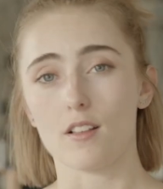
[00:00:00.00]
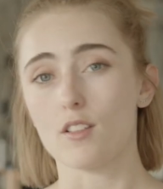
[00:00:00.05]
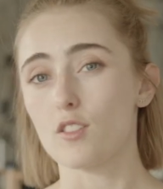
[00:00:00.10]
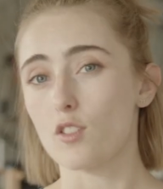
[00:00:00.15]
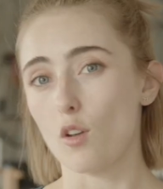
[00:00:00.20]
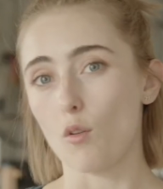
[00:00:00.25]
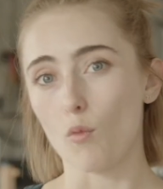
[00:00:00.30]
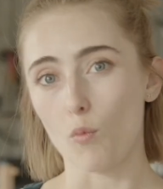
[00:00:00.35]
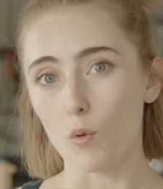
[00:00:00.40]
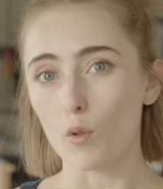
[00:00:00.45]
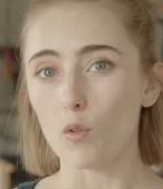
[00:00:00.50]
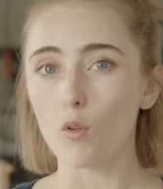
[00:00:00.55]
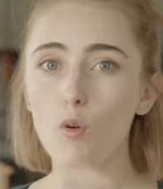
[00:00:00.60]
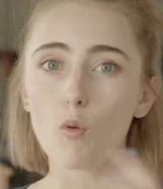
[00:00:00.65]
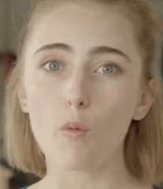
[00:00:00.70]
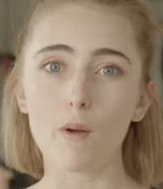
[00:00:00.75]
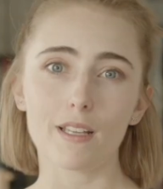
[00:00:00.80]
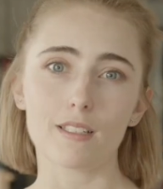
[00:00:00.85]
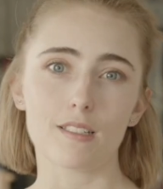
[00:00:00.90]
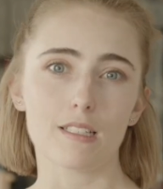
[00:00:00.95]
So we'll
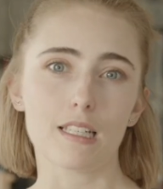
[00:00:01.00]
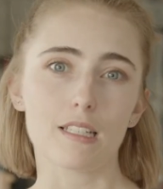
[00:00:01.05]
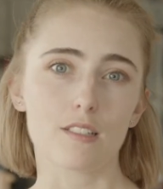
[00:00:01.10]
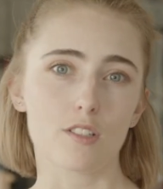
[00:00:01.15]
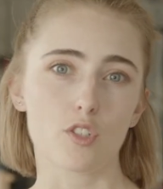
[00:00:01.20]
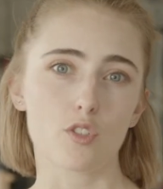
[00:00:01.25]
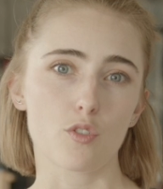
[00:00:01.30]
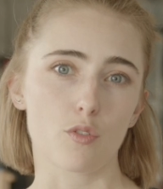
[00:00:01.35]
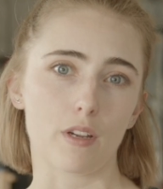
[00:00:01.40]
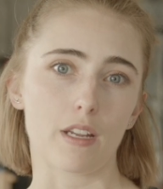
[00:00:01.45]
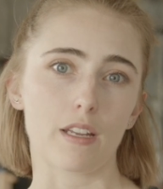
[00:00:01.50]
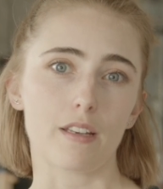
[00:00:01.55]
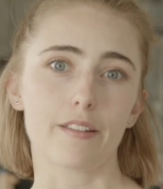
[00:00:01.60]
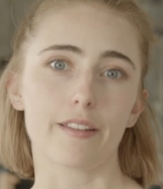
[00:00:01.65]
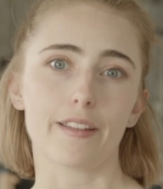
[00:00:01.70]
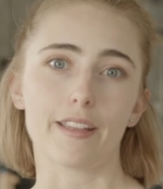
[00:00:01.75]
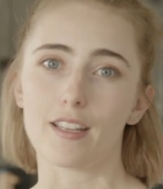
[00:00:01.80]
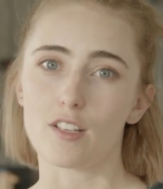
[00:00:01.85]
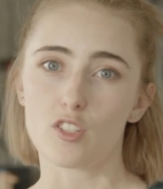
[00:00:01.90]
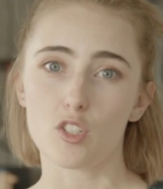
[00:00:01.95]
always need to treat
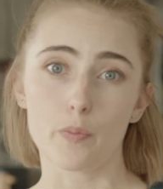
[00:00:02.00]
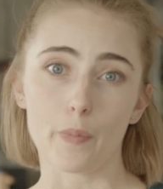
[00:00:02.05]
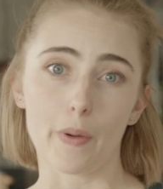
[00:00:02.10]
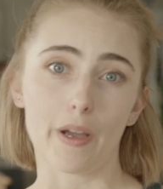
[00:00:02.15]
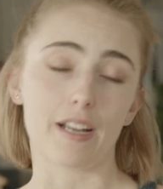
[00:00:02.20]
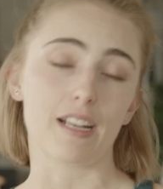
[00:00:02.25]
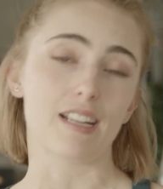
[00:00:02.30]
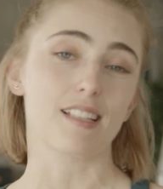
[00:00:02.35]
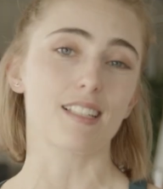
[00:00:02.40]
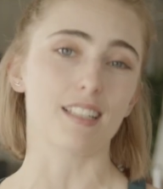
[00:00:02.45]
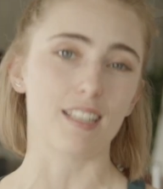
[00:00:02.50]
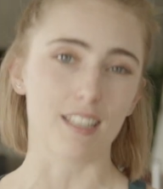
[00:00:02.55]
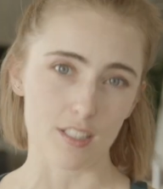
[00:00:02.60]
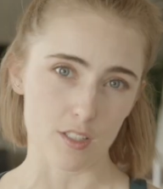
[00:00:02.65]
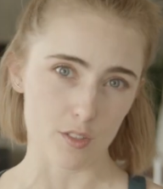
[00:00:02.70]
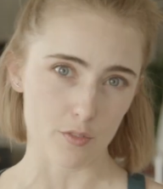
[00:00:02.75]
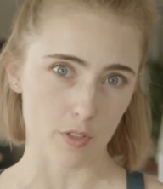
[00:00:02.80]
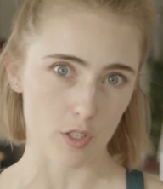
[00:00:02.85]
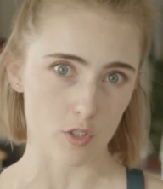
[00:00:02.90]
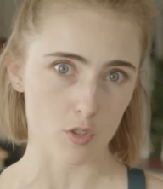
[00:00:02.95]
each spine as an
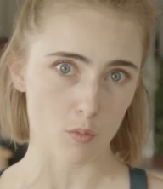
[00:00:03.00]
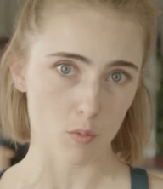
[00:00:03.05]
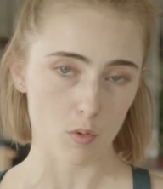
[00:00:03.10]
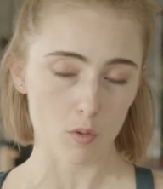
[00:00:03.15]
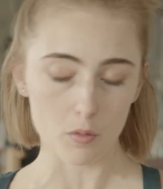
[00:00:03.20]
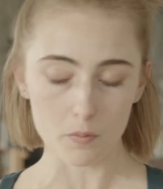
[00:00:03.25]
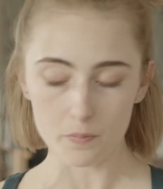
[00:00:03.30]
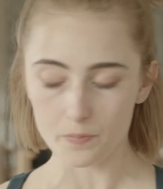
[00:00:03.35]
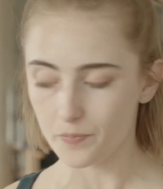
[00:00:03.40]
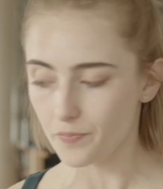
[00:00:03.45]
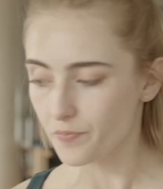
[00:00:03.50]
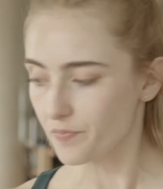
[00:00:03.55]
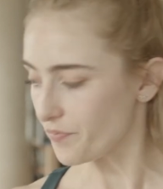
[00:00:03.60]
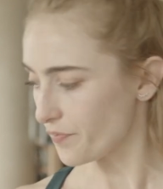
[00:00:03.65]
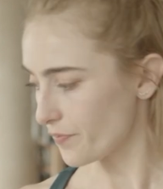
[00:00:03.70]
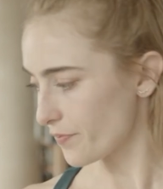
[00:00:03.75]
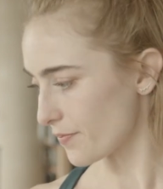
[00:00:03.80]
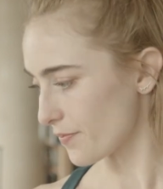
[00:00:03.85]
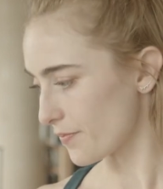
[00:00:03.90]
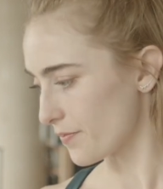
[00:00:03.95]
individual.
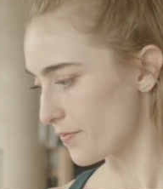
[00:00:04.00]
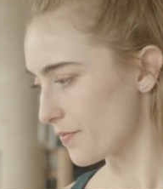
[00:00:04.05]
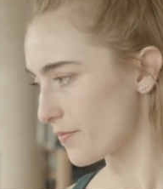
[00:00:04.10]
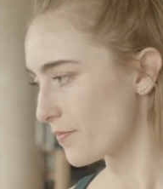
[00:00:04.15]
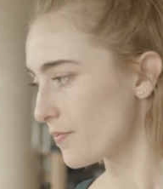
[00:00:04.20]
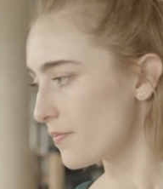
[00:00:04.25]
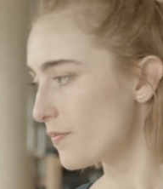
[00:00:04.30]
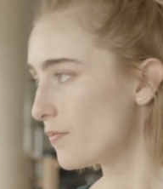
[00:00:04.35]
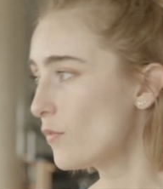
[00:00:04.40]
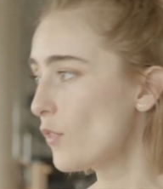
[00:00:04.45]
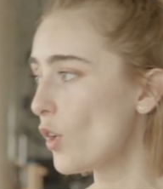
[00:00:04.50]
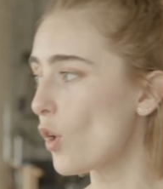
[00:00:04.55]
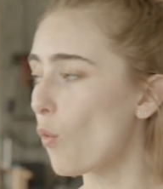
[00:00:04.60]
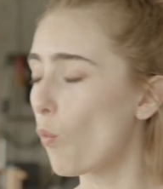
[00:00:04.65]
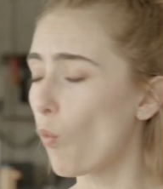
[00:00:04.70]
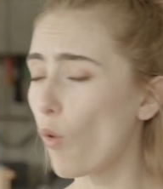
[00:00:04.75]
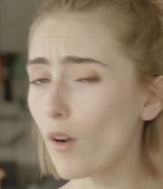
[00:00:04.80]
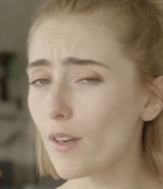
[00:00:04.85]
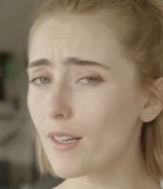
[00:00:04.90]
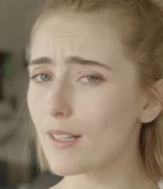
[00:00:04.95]

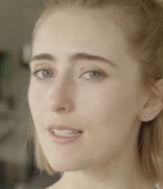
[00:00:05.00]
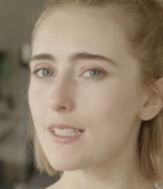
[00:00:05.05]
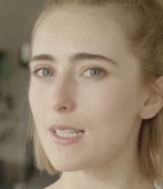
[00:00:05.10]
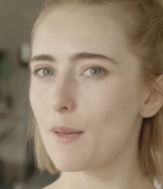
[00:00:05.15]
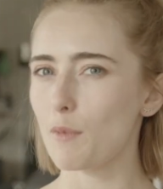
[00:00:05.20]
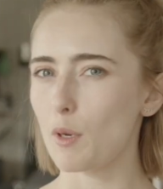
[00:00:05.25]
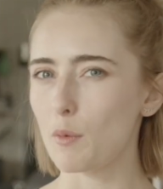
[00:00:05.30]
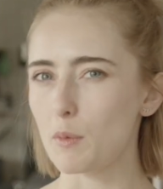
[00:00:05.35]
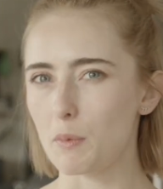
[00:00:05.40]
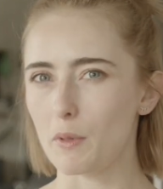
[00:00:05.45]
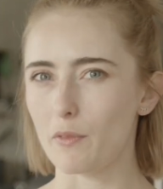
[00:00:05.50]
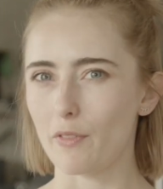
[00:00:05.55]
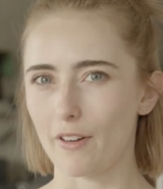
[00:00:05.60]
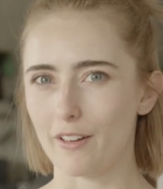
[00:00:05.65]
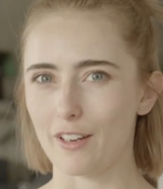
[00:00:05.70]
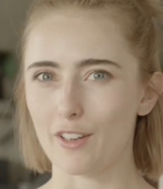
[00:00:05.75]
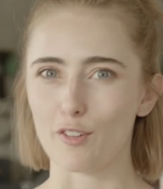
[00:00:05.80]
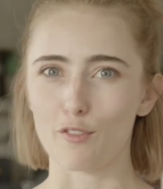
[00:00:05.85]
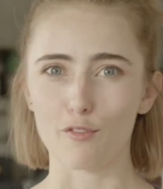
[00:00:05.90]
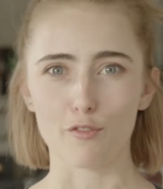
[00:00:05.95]
What can sometimes be
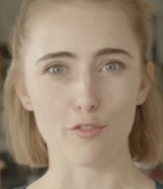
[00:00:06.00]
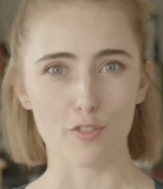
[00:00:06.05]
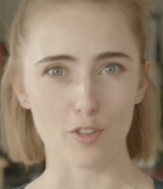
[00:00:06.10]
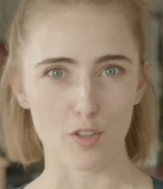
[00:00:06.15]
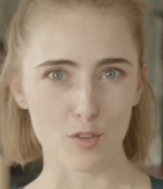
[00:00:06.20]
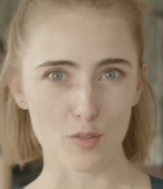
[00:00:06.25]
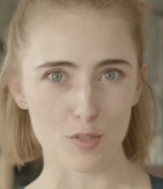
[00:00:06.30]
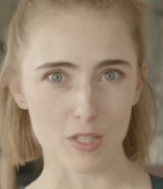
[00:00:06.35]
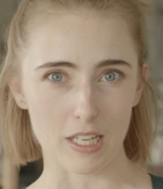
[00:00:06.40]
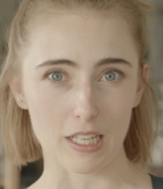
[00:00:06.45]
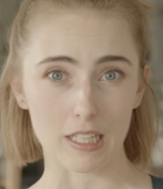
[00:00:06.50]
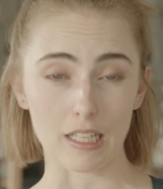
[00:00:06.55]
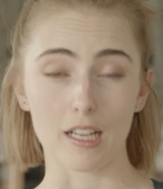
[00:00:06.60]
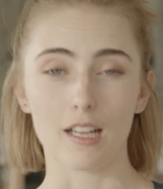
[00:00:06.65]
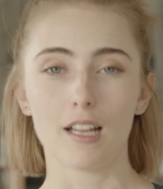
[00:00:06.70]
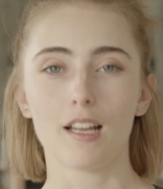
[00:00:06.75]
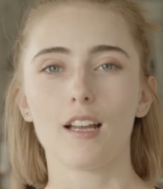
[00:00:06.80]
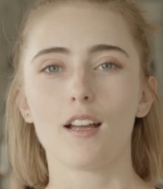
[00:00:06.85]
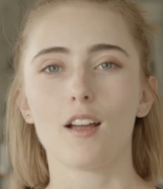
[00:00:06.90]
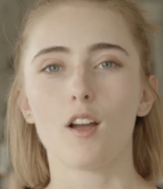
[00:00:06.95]
very confusing
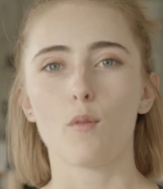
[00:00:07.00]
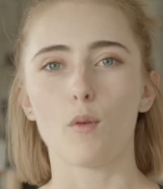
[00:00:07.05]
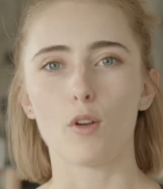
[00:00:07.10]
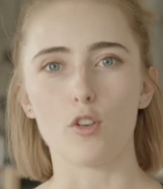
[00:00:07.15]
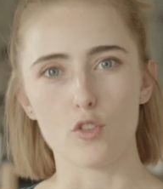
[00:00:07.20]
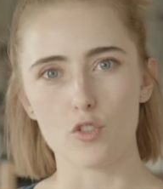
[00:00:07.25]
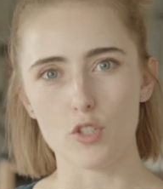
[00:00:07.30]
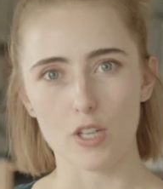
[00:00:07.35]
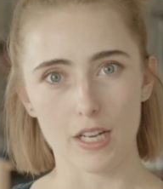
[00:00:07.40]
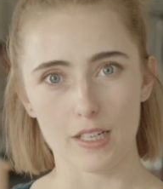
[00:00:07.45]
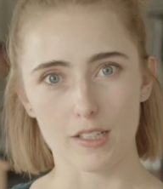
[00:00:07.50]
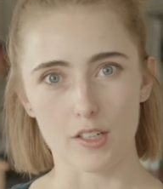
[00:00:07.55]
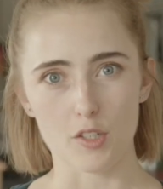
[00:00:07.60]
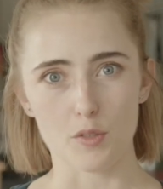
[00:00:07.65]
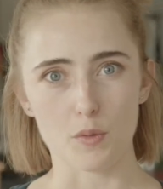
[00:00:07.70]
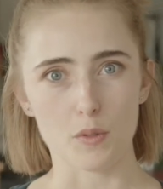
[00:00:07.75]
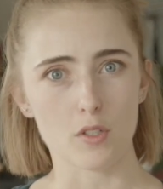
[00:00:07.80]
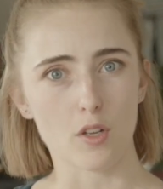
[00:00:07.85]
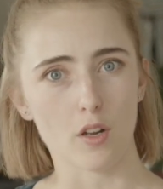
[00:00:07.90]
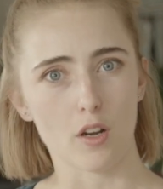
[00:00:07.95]
when you're diagnosed
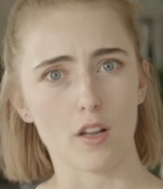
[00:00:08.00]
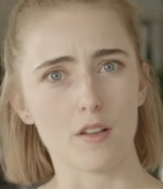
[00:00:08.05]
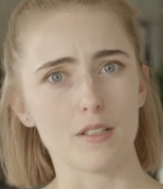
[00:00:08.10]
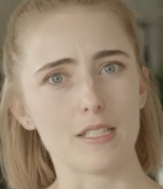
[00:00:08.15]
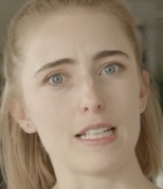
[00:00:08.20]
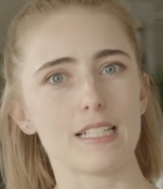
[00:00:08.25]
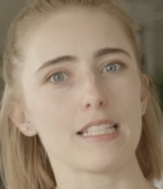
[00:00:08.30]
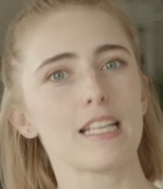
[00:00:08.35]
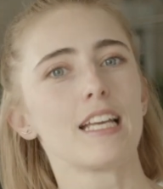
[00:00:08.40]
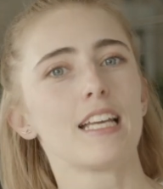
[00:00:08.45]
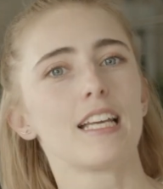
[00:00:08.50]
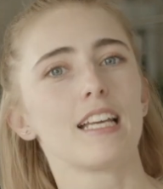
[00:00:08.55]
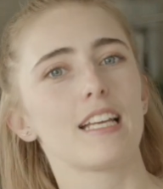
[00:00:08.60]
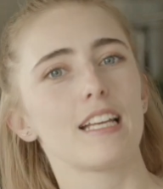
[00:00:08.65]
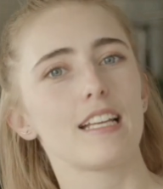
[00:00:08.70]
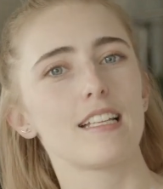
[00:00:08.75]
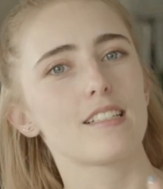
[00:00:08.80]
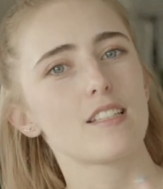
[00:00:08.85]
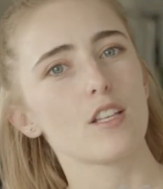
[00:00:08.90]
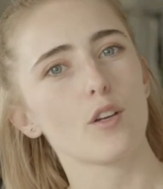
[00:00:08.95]
with scoliosis
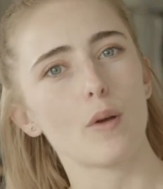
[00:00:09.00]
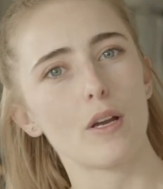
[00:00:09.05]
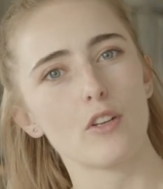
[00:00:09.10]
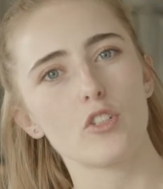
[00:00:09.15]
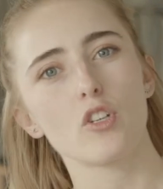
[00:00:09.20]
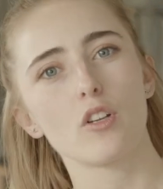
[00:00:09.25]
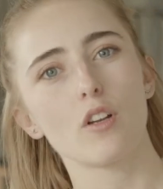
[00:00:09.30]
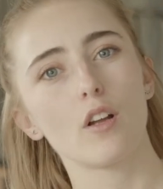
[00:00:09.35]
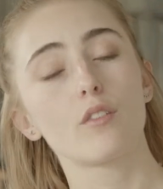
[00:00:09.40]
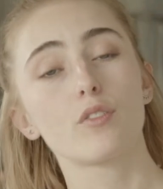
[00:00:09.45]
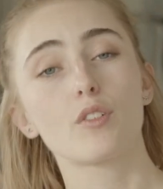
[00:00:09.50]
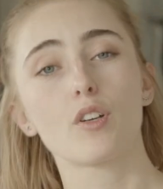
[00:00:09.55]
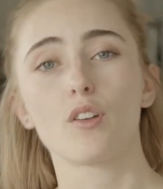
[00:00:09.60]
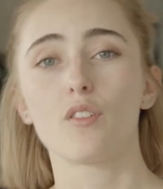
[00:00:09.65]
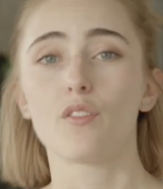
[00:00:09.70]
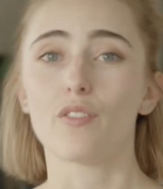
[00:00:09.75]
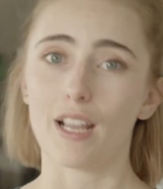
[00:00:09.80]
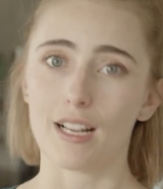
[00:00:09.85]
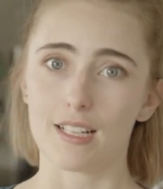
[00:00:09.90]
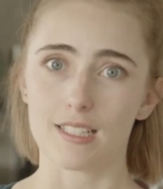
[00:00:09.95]
is the question of
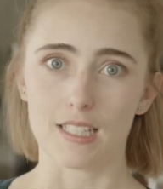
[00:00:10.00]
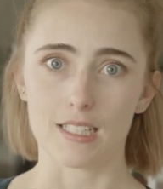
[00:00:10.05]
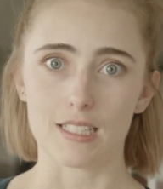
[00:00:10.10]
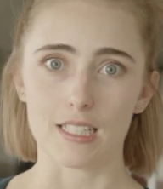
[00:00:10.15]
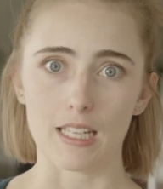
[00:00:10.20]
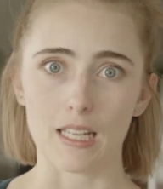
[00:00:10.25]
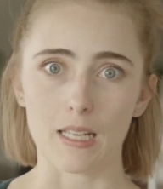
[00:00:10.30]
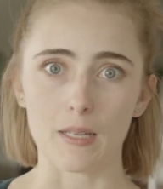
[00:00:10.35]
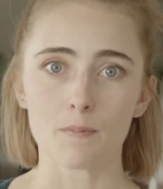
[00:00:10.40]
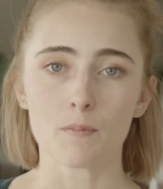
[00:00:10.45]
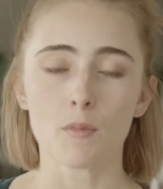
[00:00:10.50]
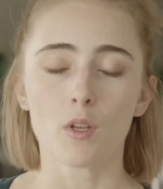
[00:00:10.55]
convexity.